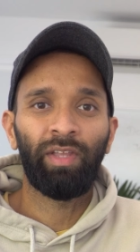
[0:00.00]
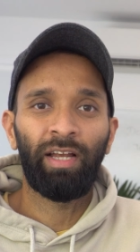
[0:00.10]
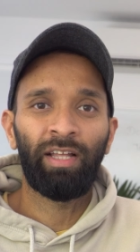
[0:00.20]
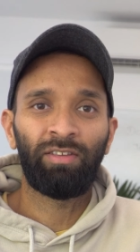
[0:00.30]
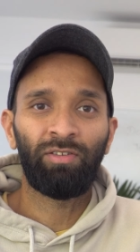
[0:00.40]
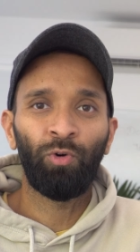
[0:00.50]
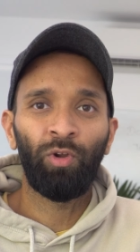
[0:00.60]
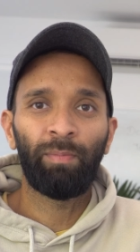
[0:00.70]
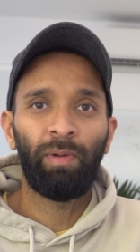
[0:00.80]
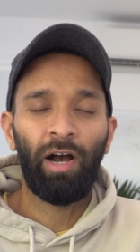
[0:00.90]
it's
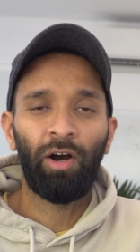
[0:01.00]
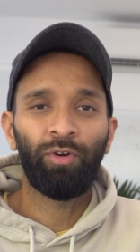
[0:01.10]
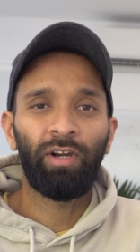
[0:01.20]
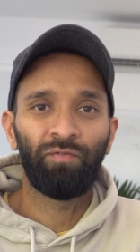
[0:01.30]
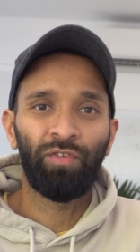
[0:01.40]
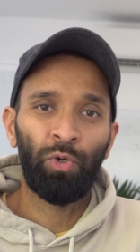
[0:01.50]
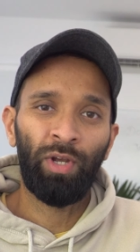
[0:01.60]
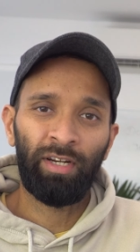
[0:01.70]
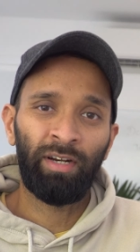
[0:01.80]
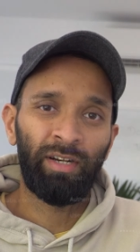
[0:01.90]
all about
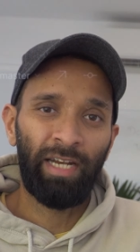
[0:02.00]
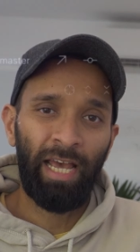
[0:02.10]
viewing